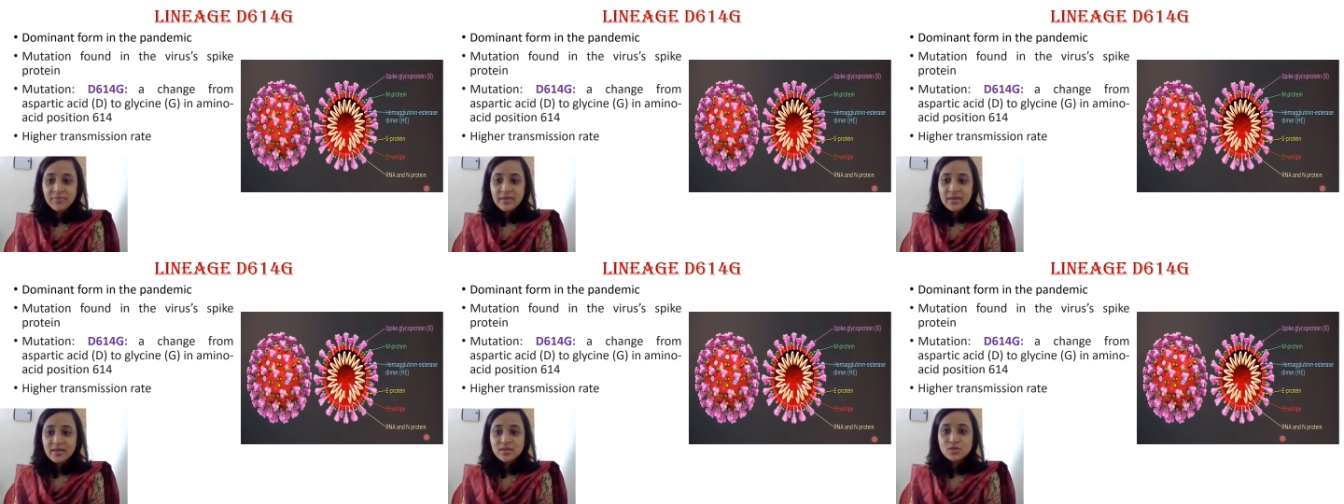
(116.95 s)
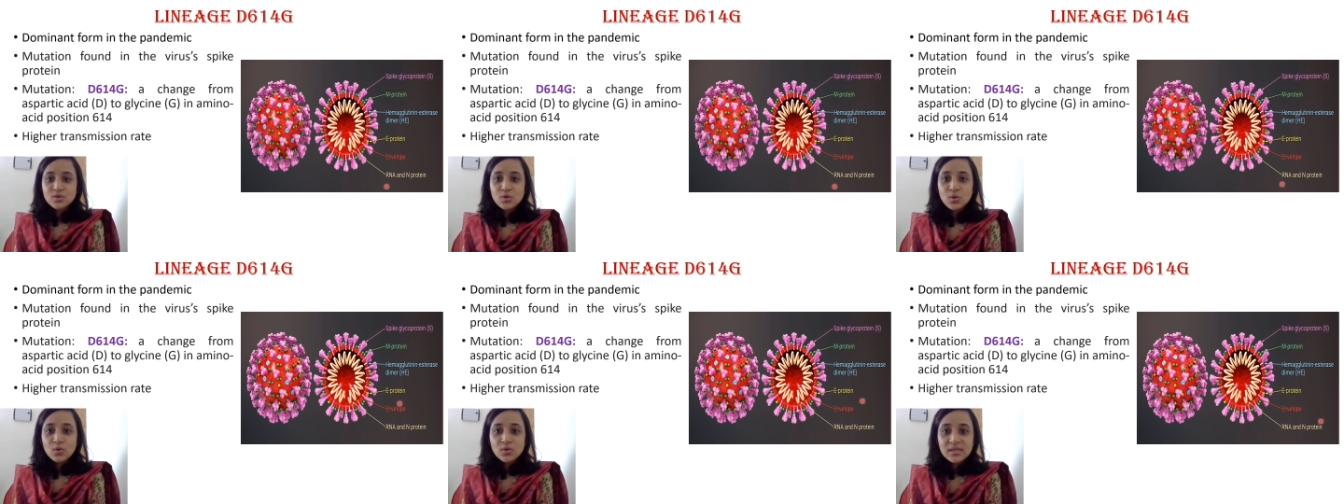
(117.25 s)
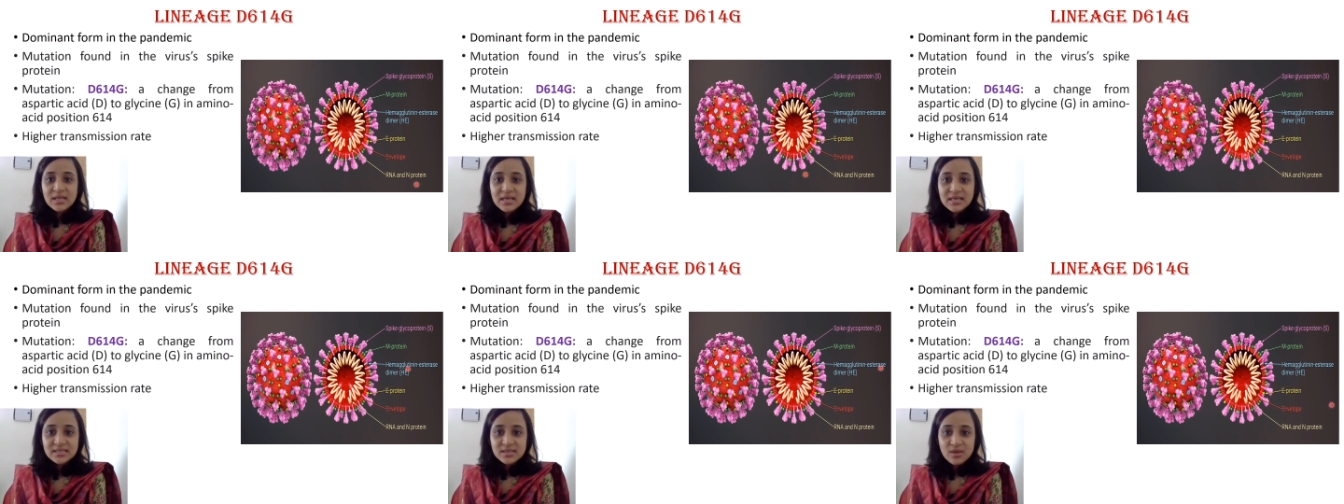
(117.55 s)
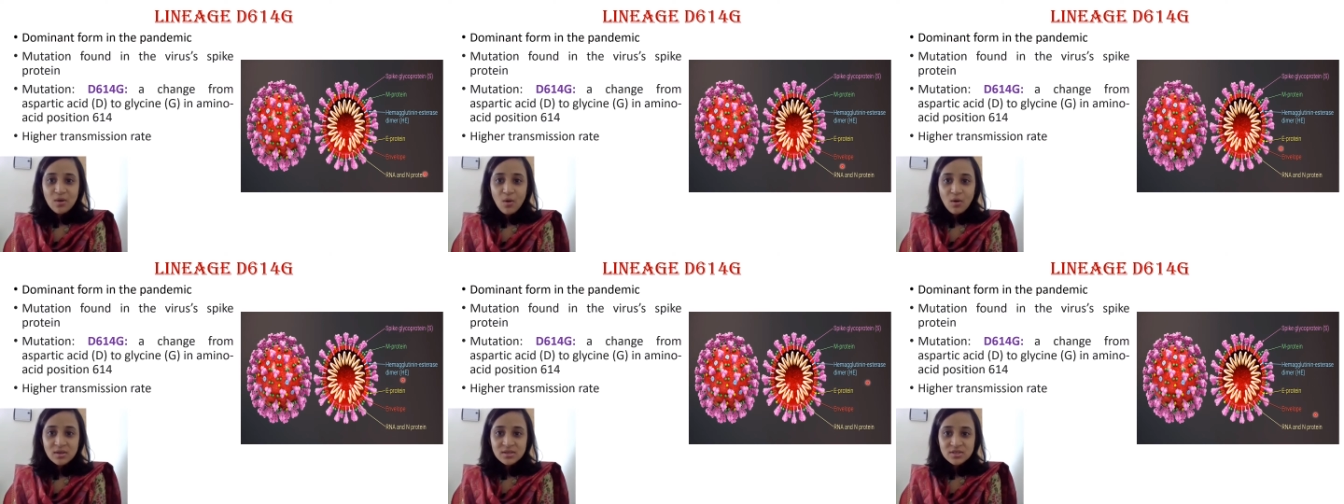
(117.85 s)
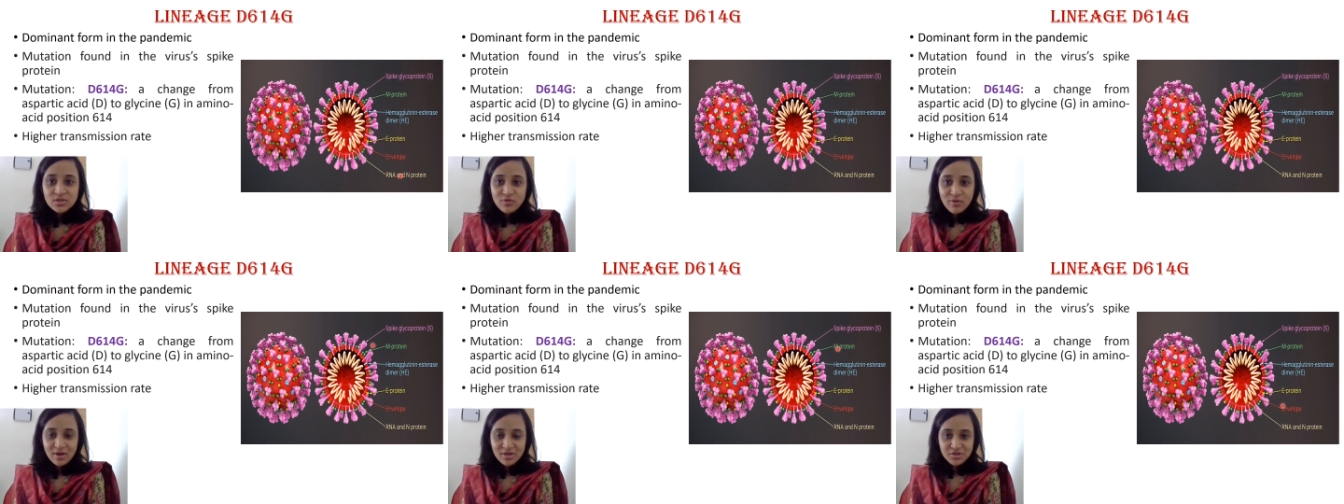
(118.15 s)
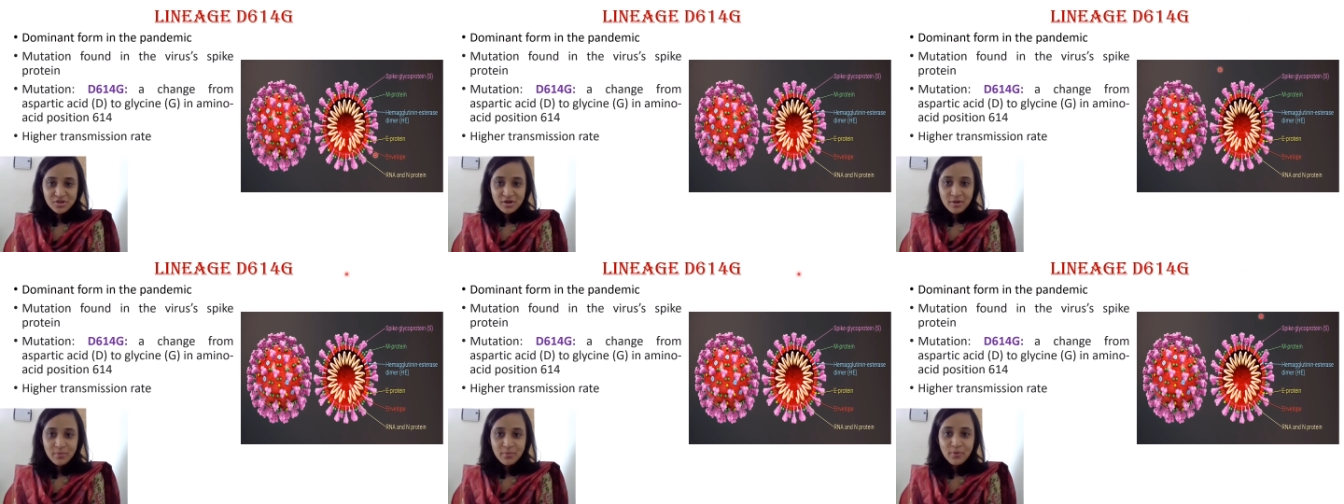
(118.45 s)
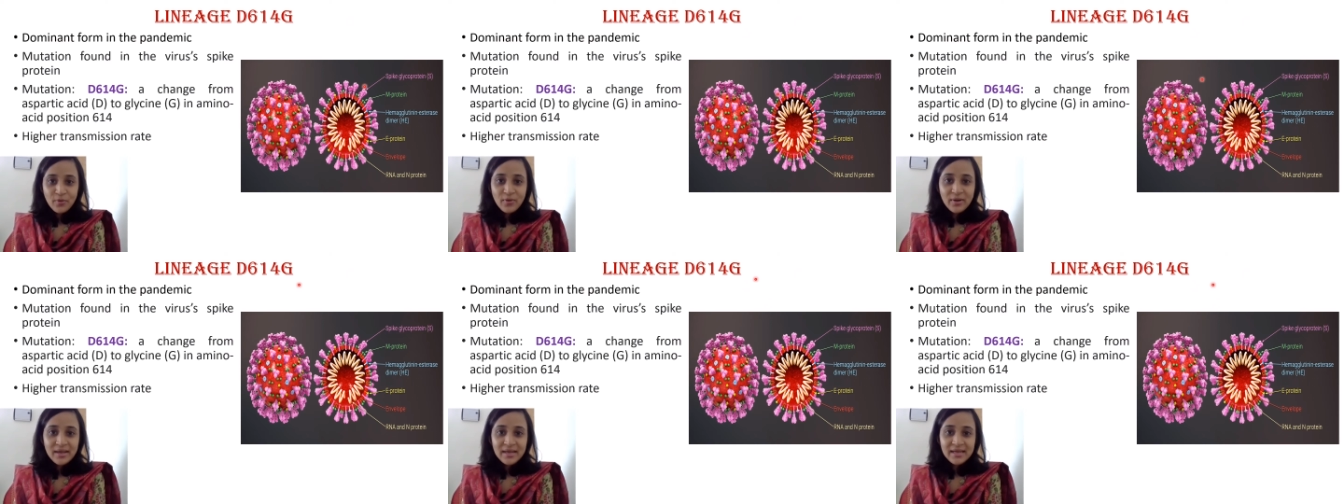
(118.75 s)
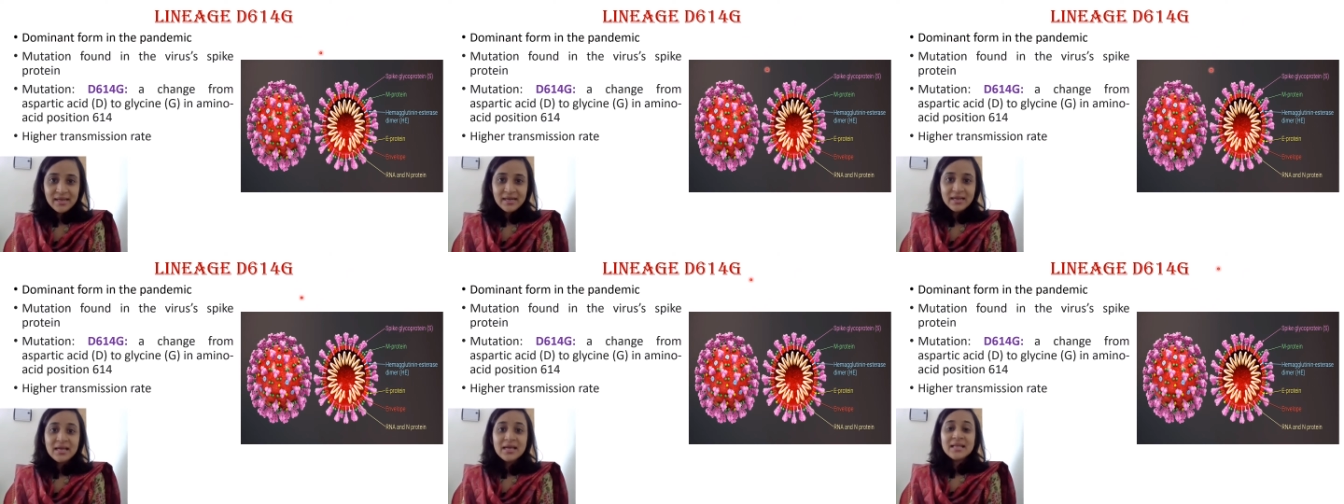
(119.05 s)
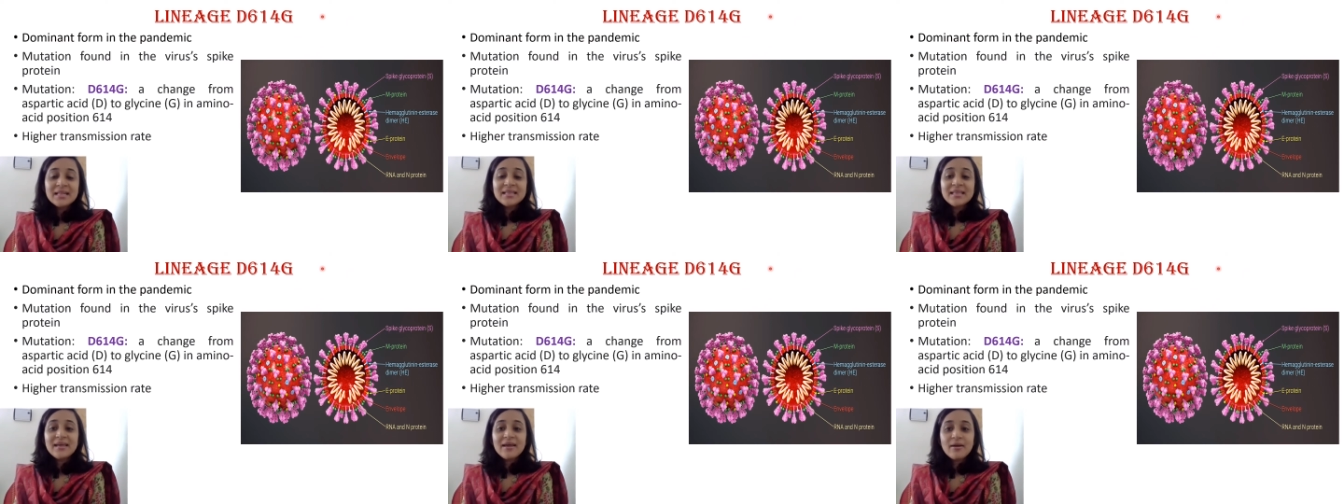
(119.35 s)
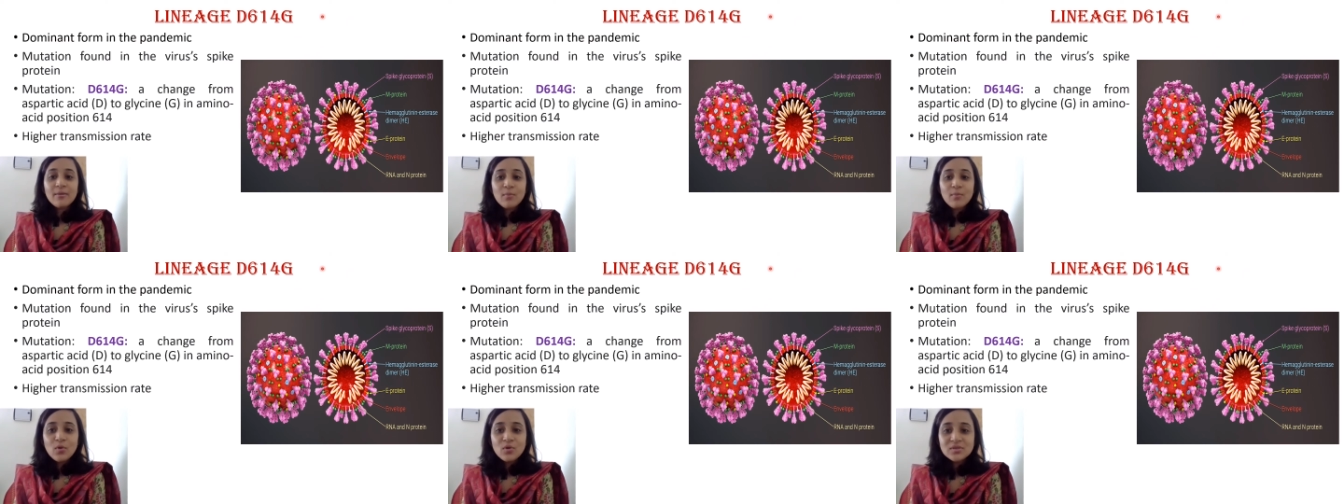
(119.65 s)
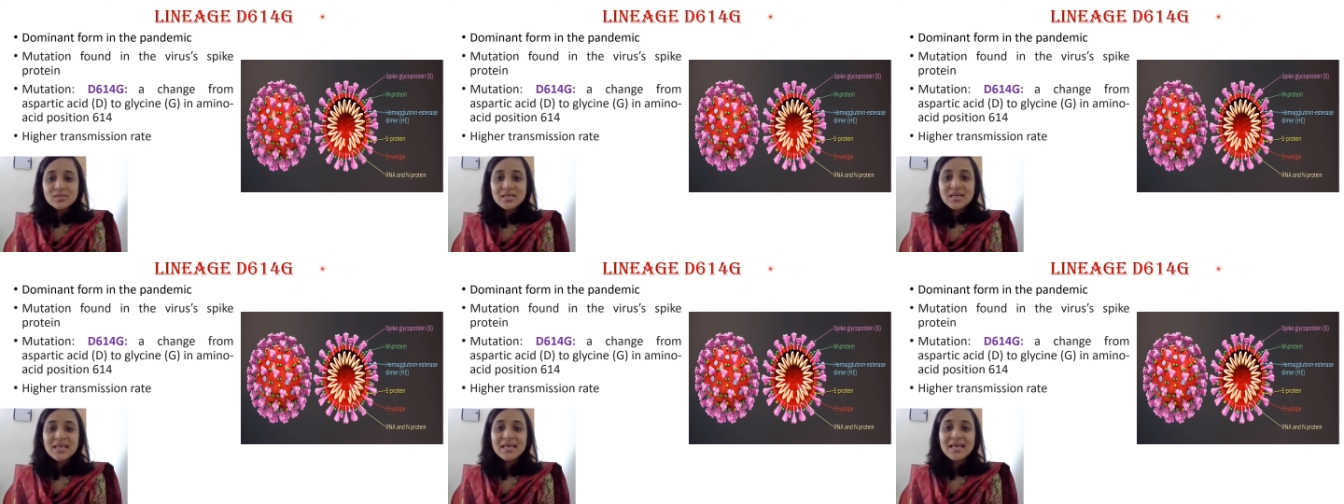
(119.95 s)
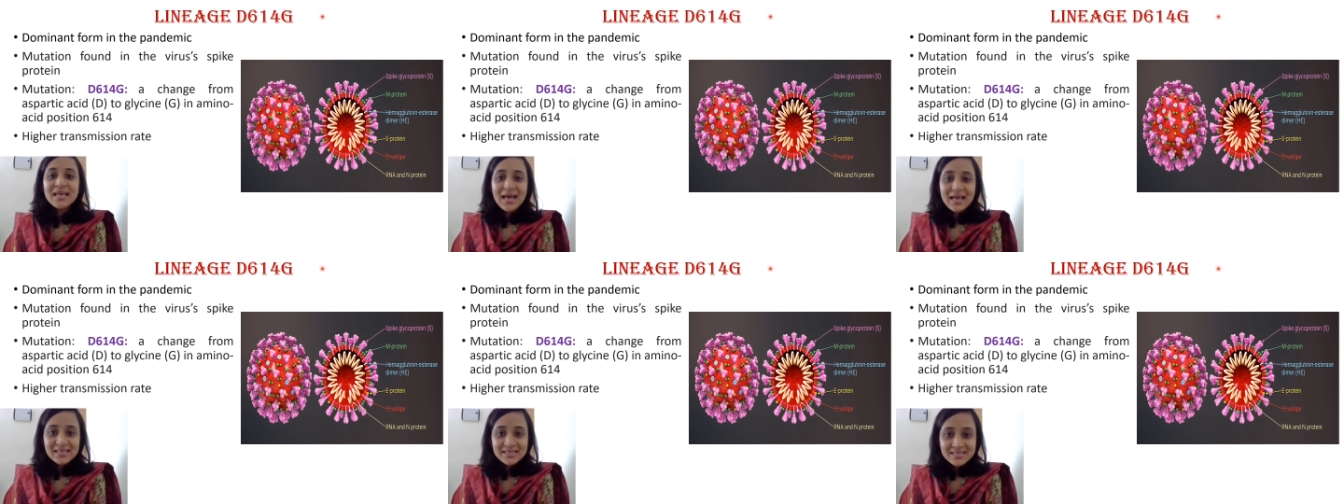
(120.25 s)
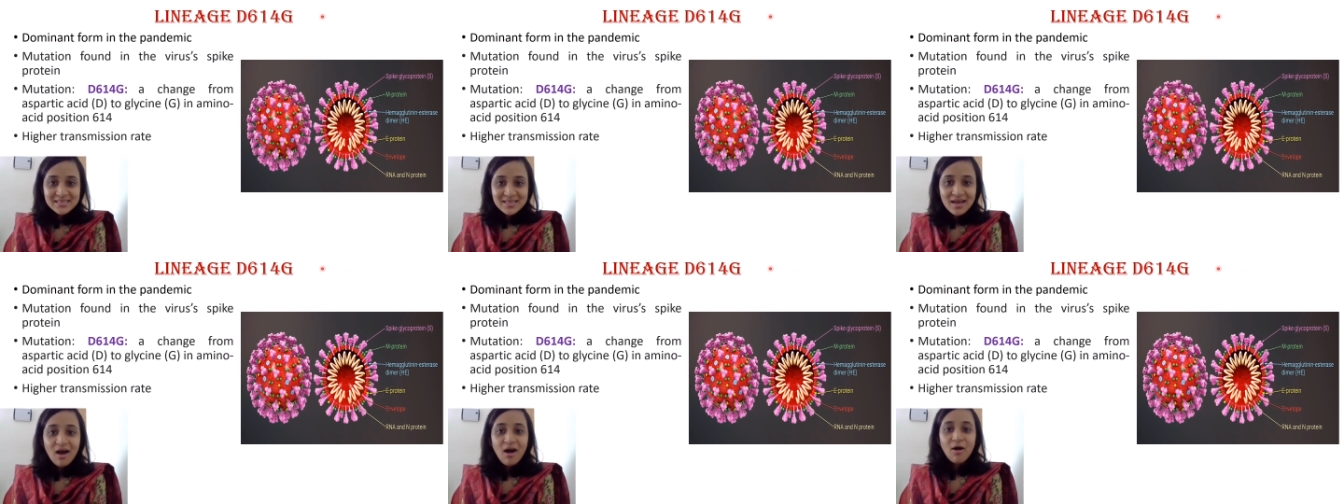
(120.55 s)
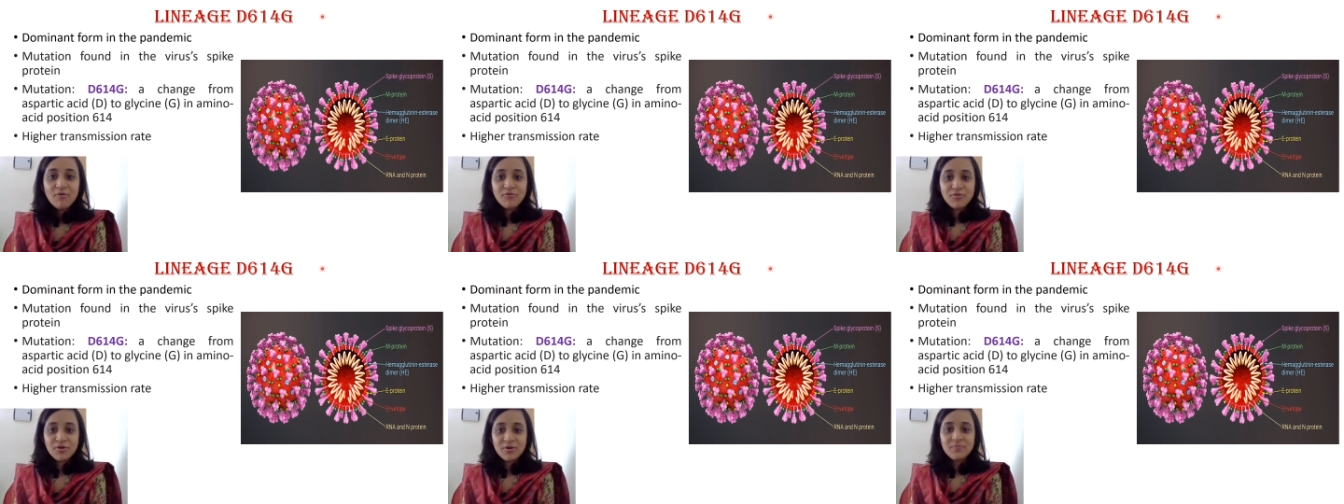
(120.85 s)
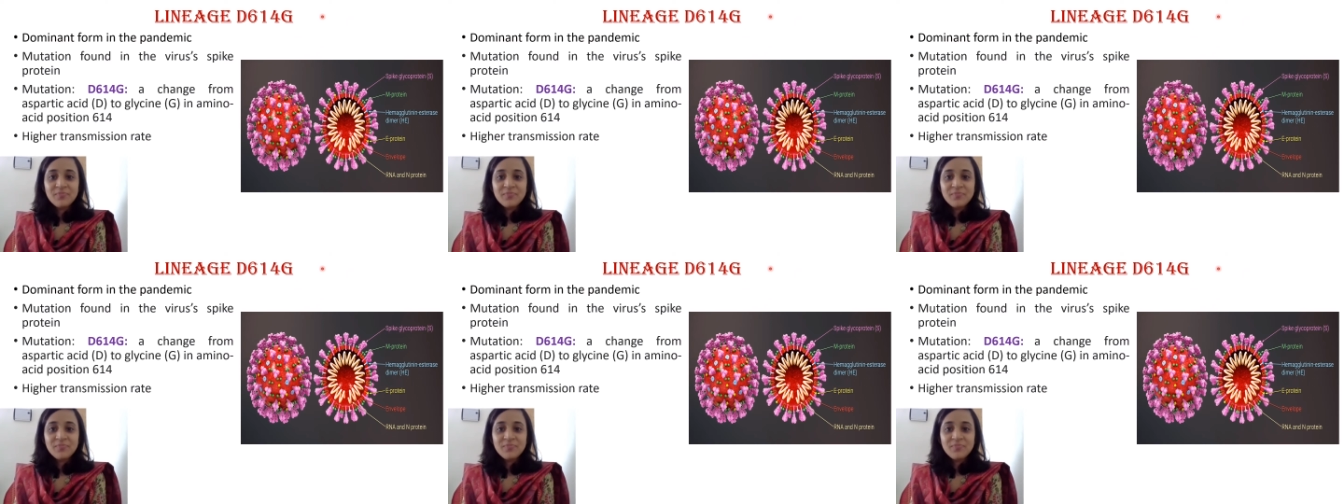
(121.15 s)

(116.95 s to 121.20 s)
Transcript: So these all structural protein, they are mostly conserved.